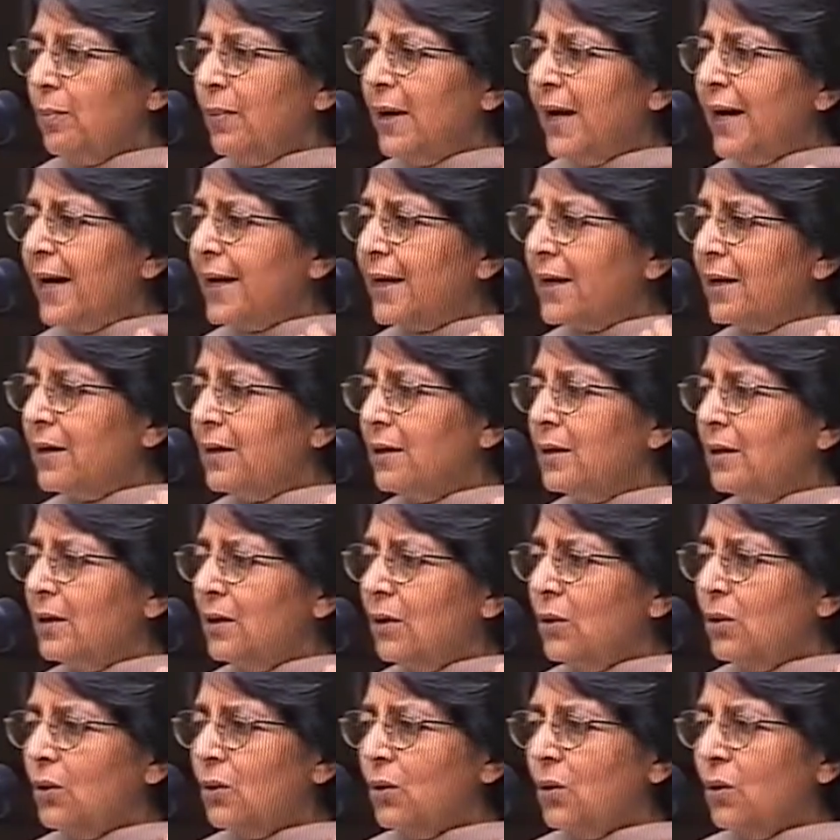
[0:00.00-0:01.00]
black
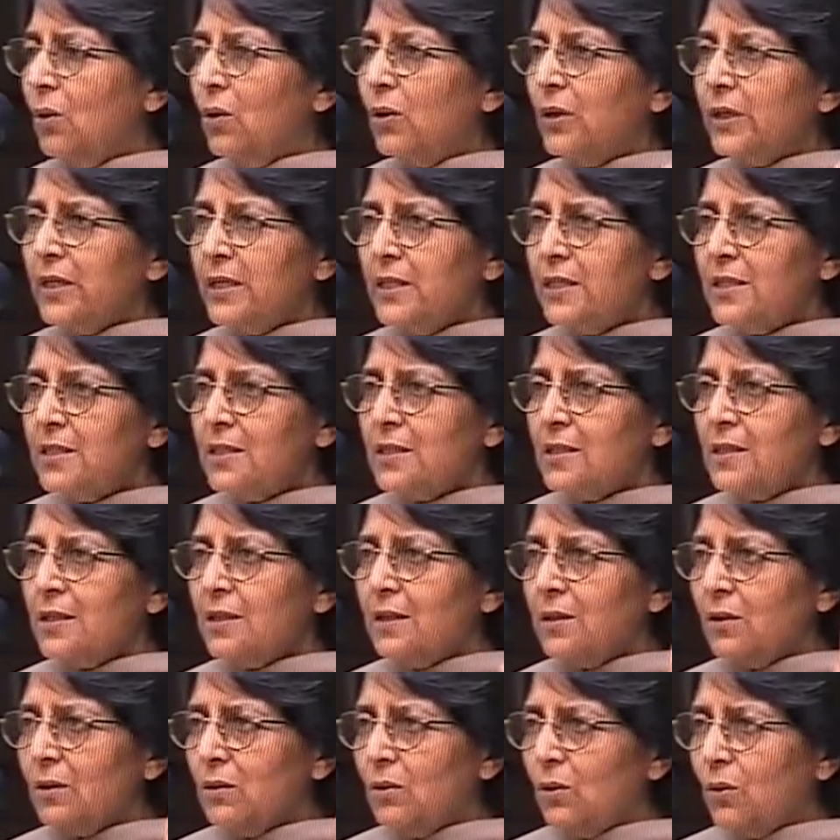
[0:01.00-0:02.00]
or
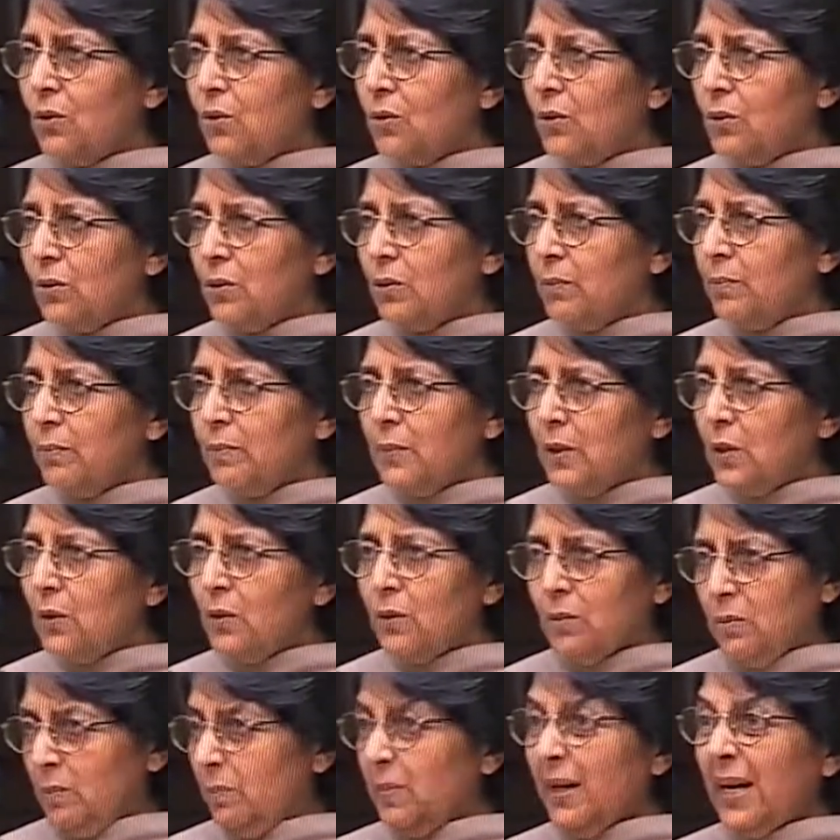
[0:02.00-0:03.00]
Eastern or
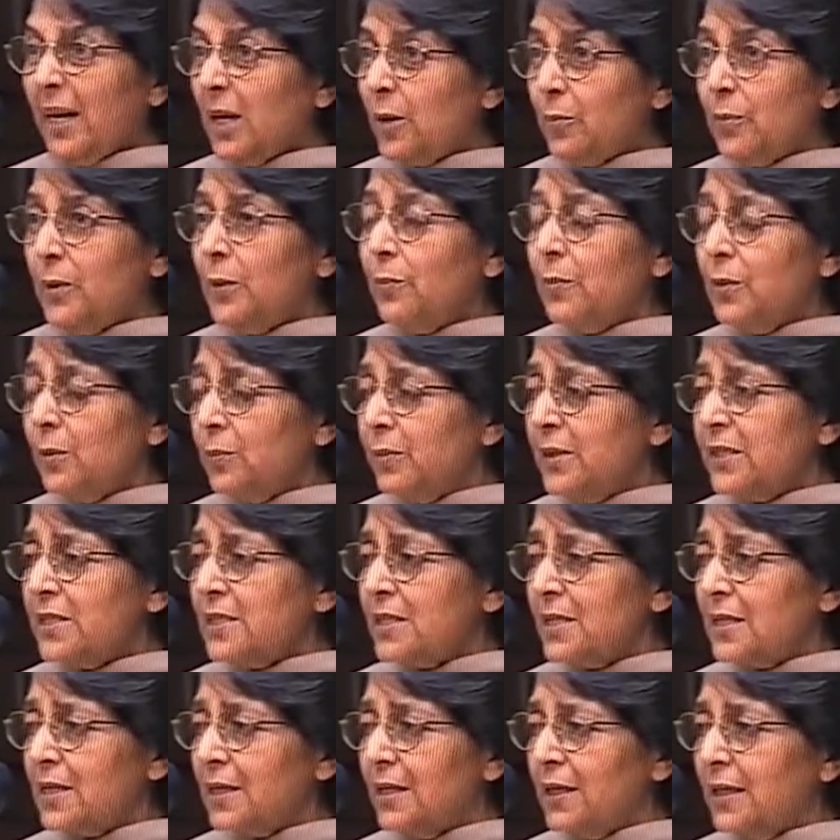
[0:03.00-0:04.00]
black people,
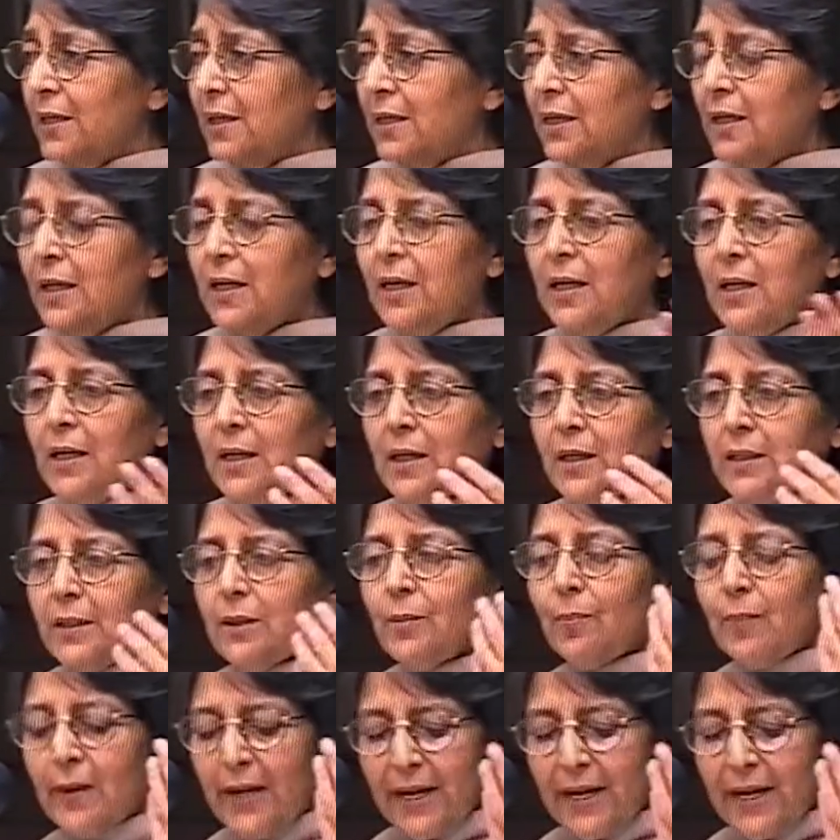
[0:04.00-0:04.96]
basically. the